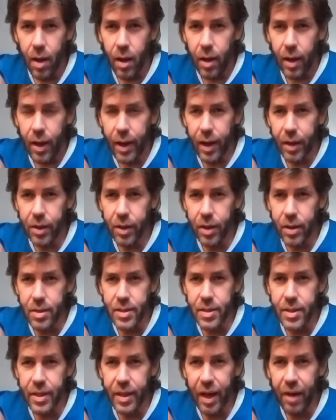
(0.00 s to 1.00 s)
And you can
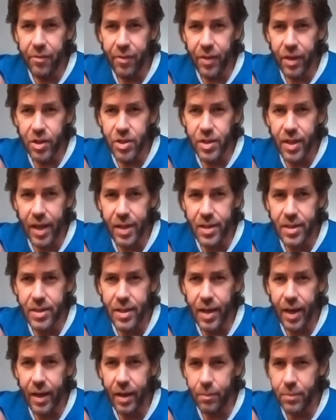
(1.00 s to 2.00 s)
see I finished that
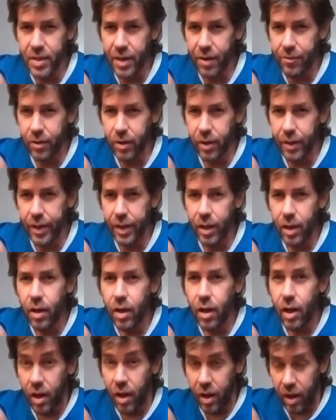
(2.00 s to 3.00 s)
set. I'm definitely
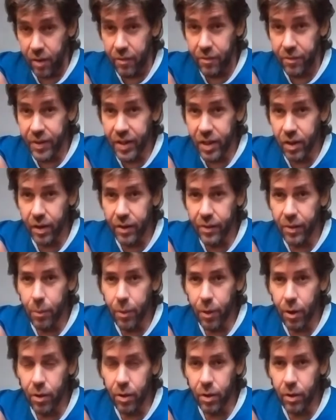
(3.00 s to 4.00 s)
feeling the
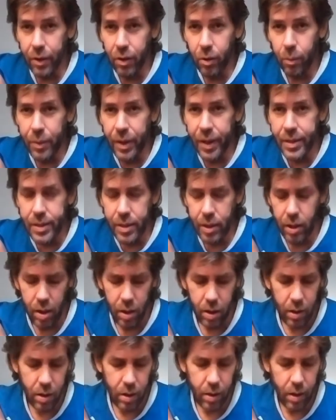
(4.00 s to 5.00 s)
burn a little bit.
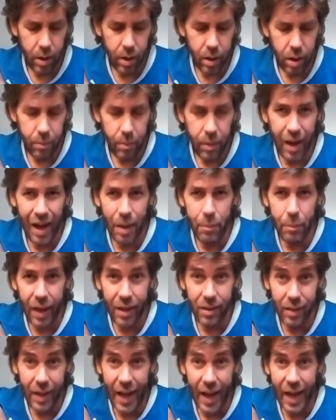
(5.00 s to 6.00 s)
On my
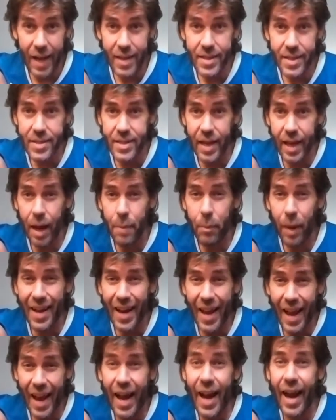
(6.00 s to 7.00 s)
last set, I
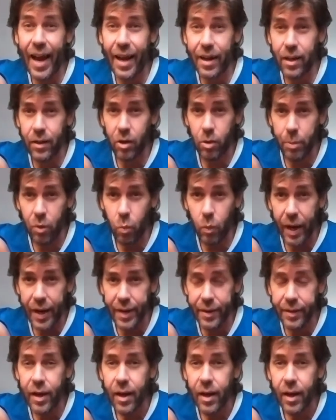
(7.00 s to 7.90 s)
might add a little bit of weight